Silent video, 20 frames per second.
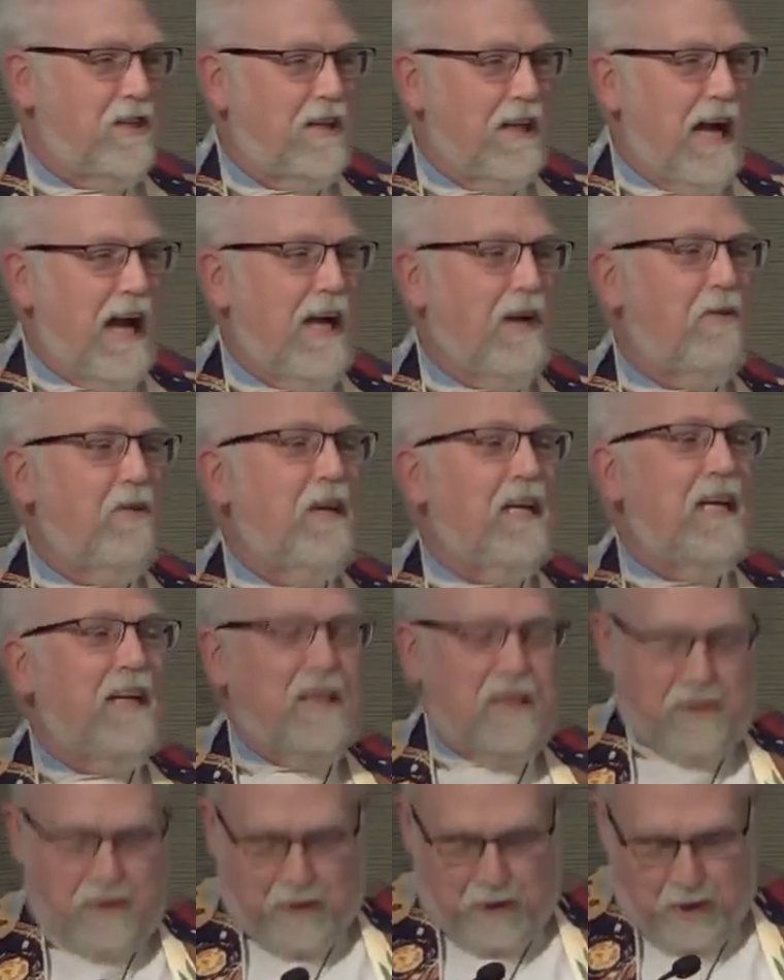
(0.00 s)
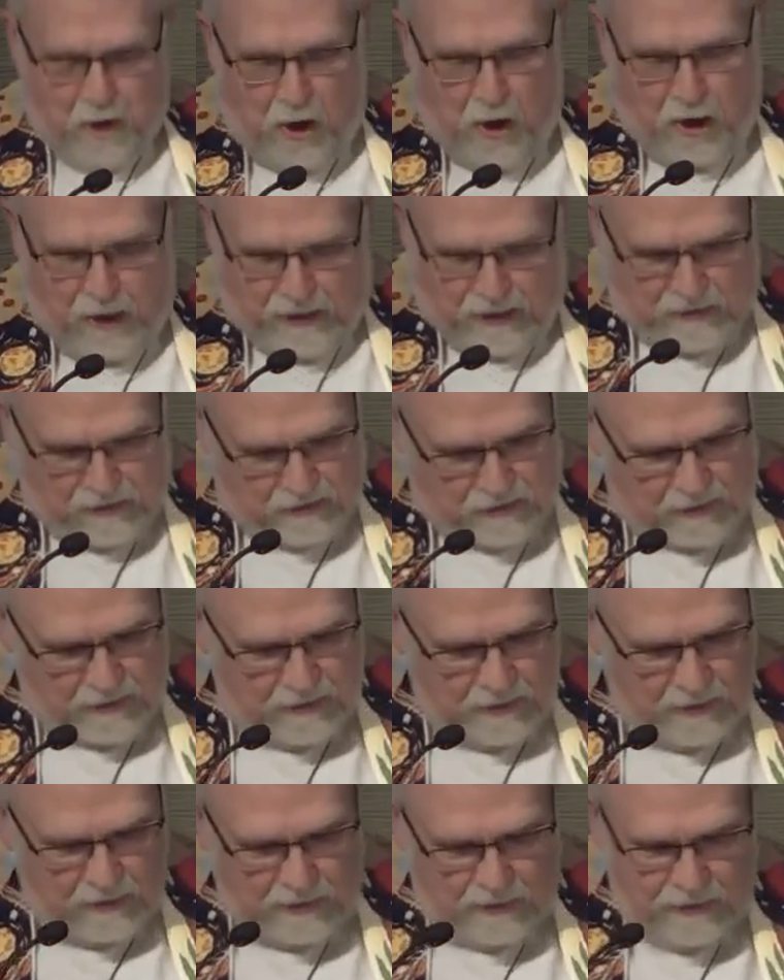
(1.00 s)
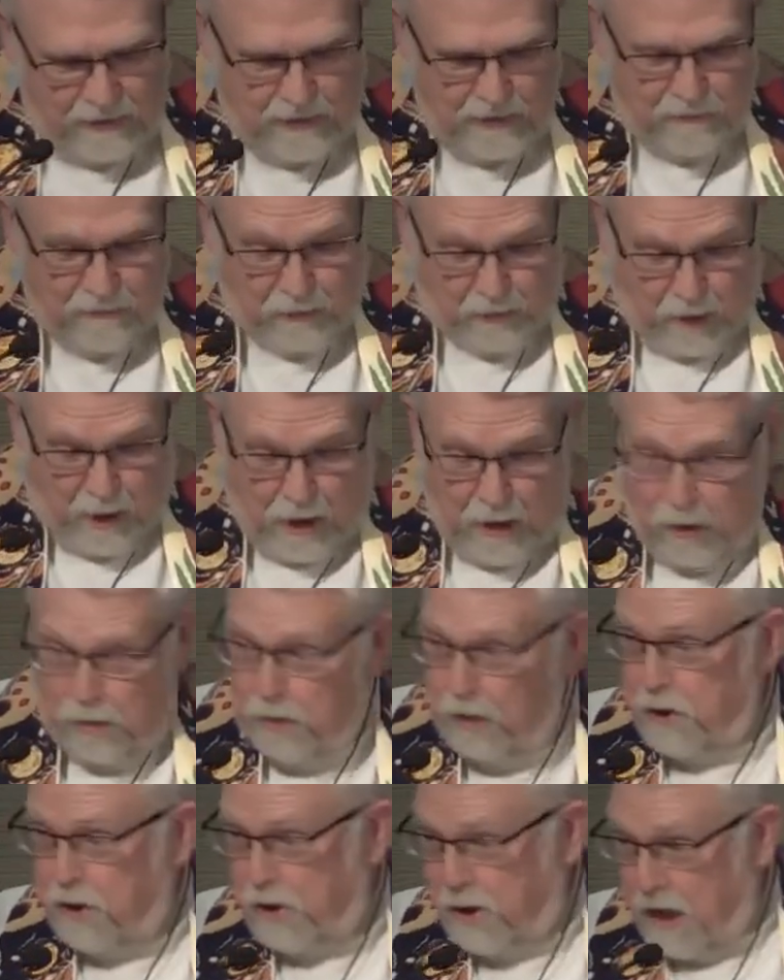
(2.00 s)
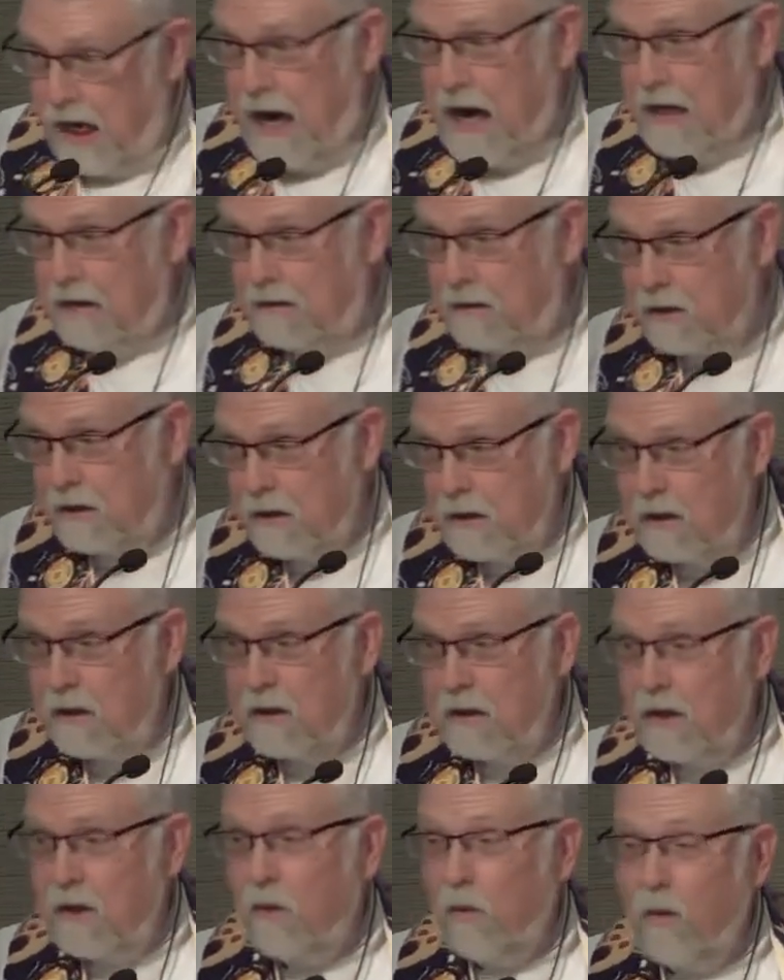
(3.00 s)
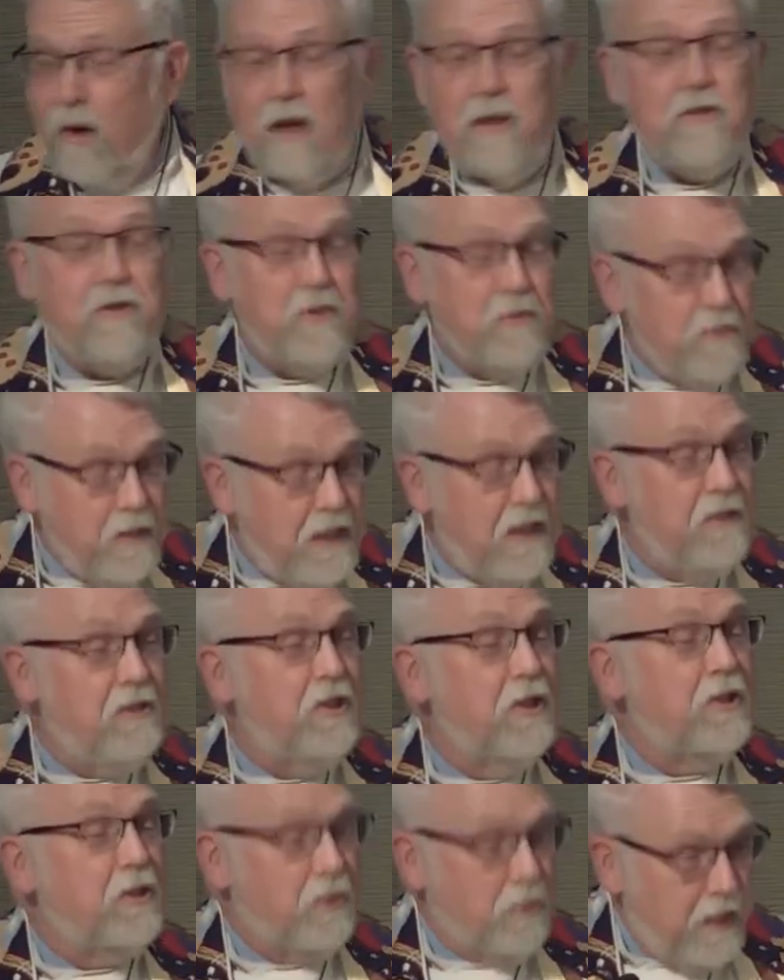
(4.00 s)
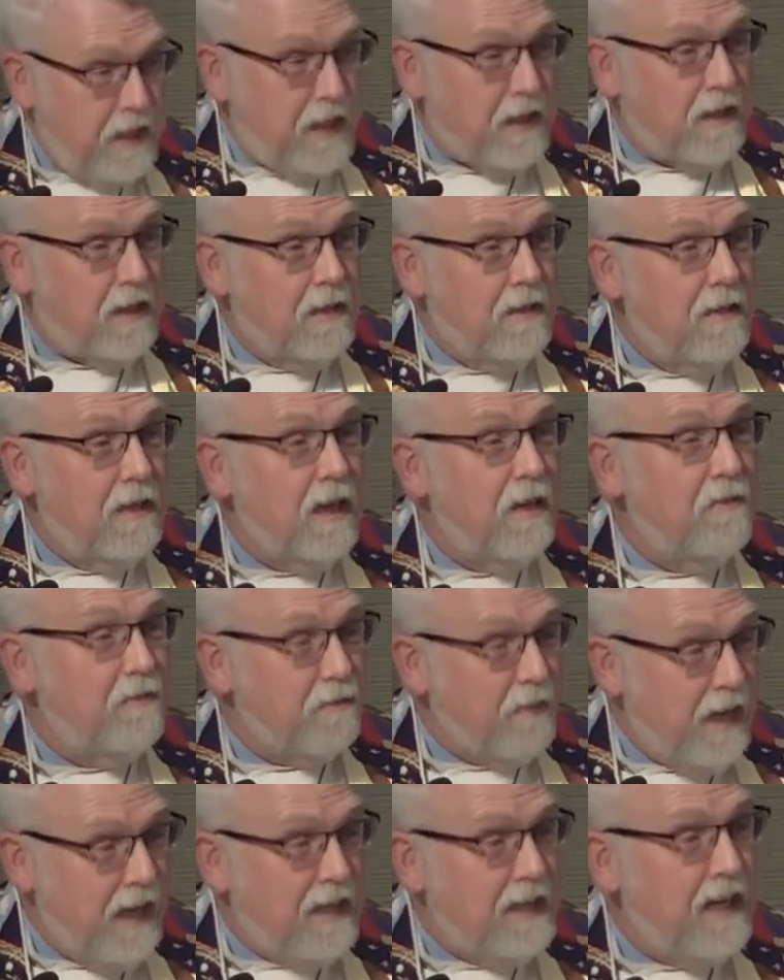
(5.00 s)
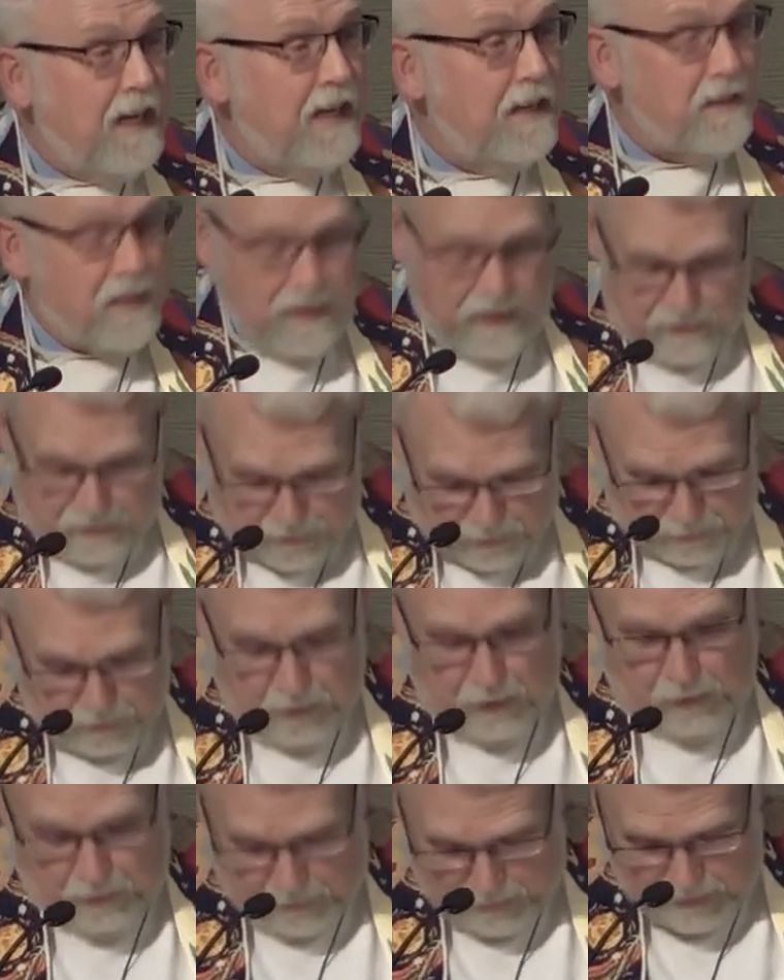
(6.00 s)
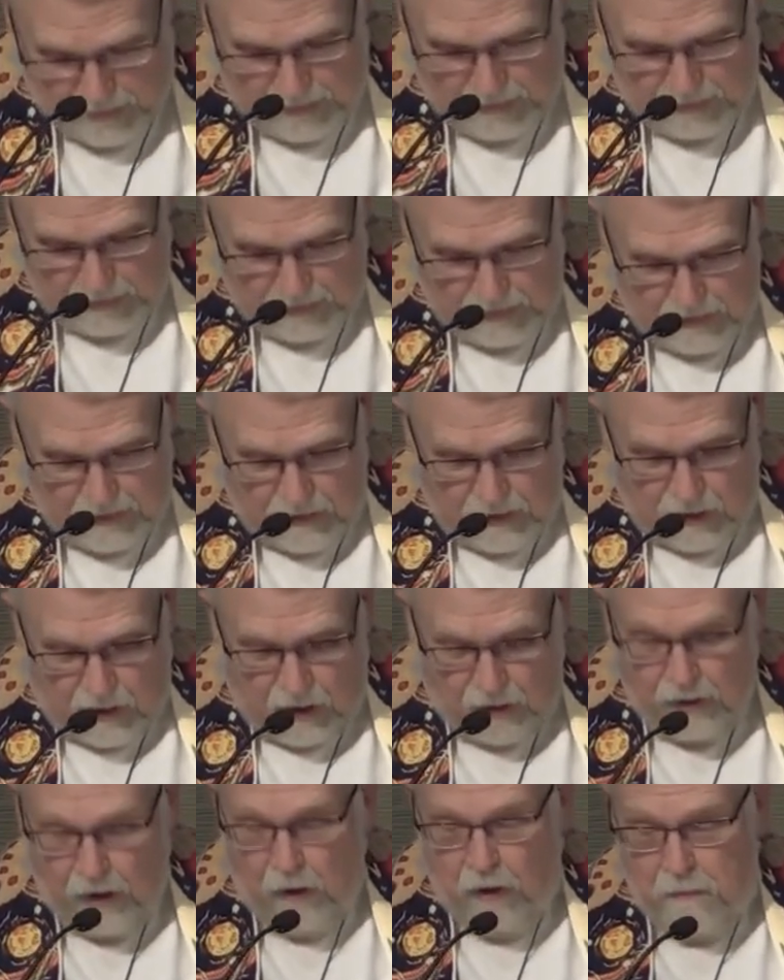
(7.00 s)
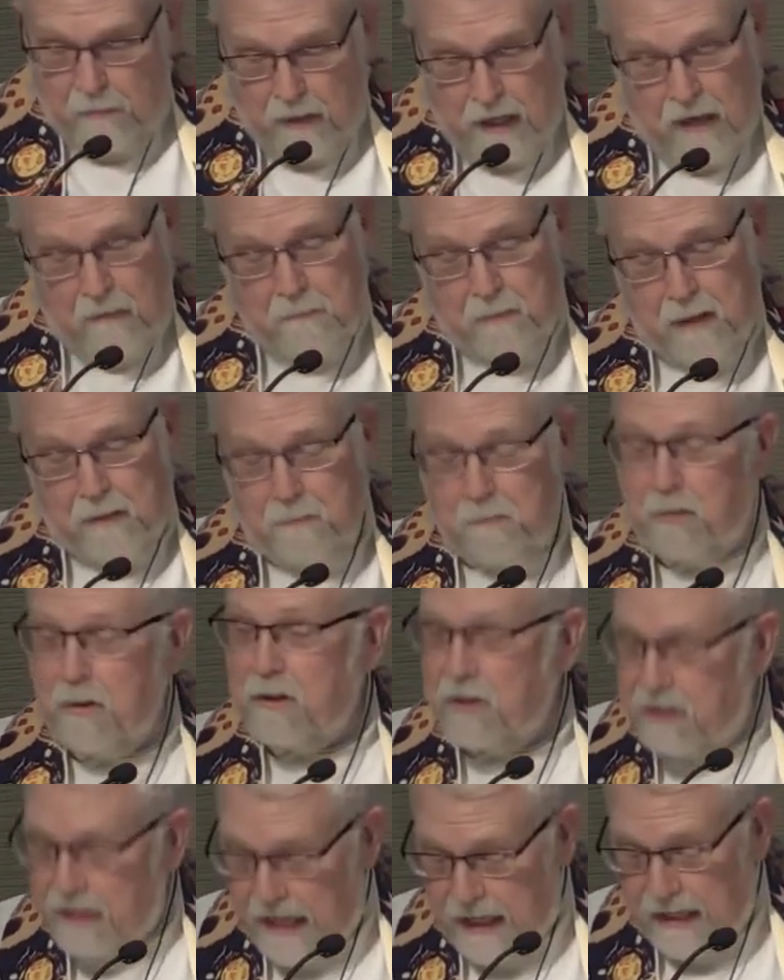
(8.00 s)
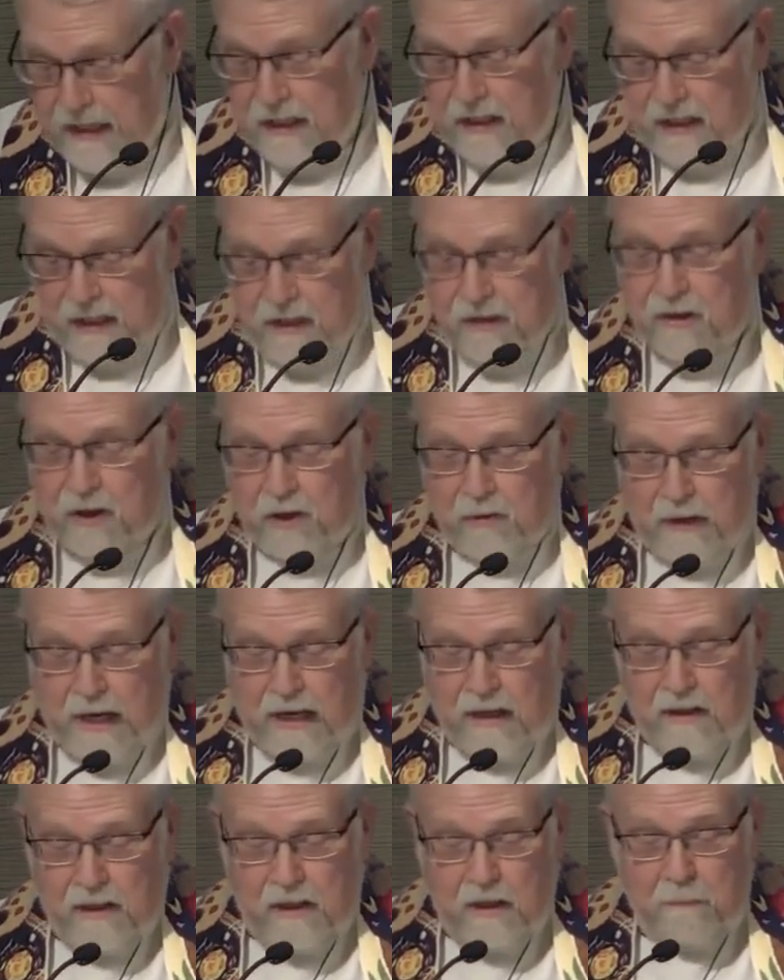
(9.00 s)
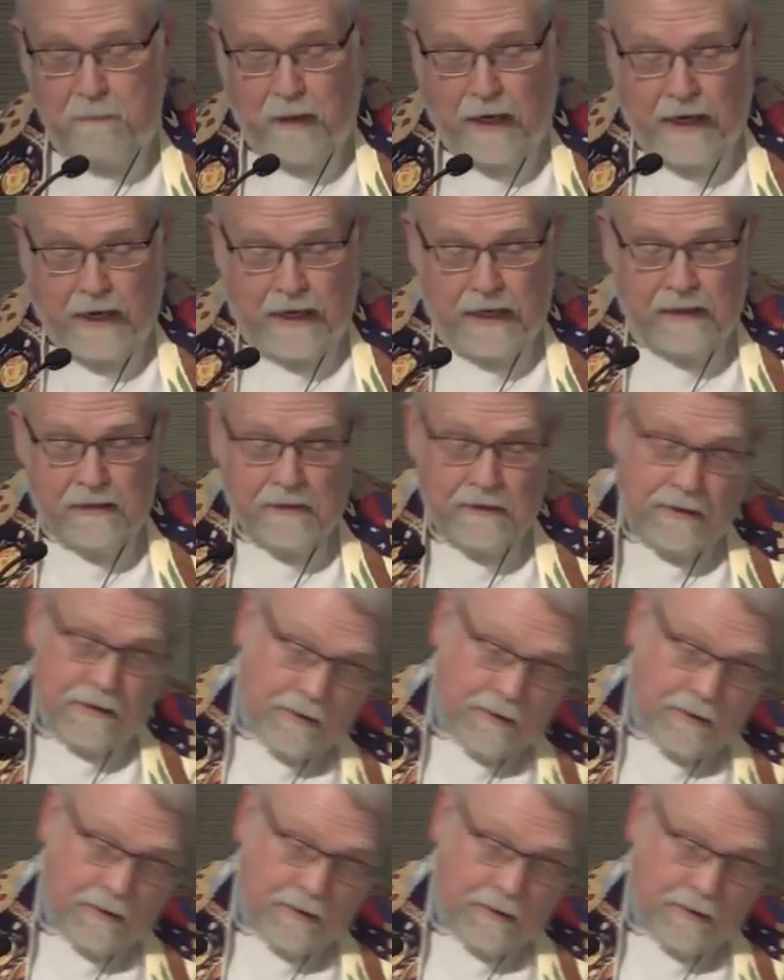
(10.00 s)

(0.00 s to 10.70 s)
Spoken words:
lottery is yours. For all who are shocked, why don't you read your Greek and find out that it's true? Although it may have been presented incorrectly by